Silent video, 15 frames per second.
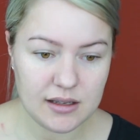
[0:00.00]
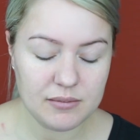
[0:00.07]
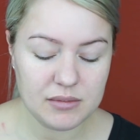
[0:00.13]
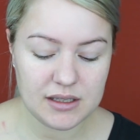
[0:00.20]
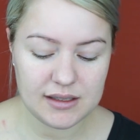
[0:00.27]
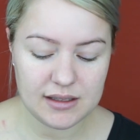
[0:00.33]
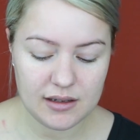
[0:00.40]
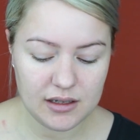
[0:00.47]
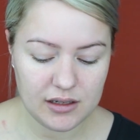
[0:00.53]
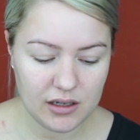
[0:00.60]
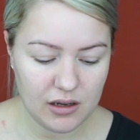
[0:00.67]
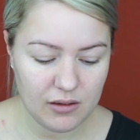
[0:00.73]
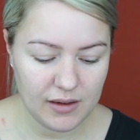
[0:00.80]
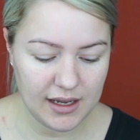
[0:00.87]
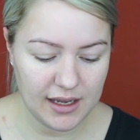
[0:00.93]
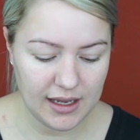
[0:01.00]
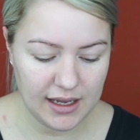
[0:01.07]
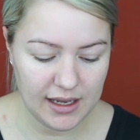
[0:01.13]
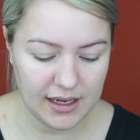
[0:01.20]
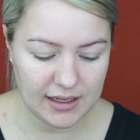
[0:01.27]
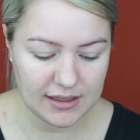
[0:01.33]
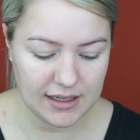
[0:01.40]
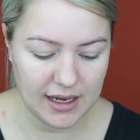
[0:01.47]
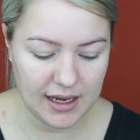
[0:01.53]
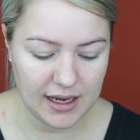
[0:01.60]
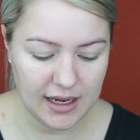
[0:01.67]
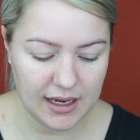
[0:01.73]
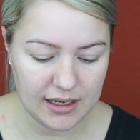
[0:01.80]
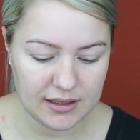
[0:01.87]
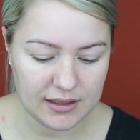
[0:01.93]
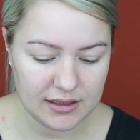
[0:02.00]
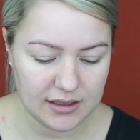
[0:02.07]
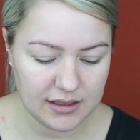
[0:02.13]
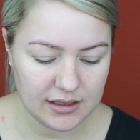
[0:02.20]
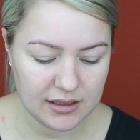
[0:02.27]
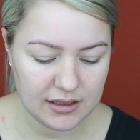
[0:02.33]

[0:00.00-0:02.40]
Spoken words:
So I'm just going to go ahead and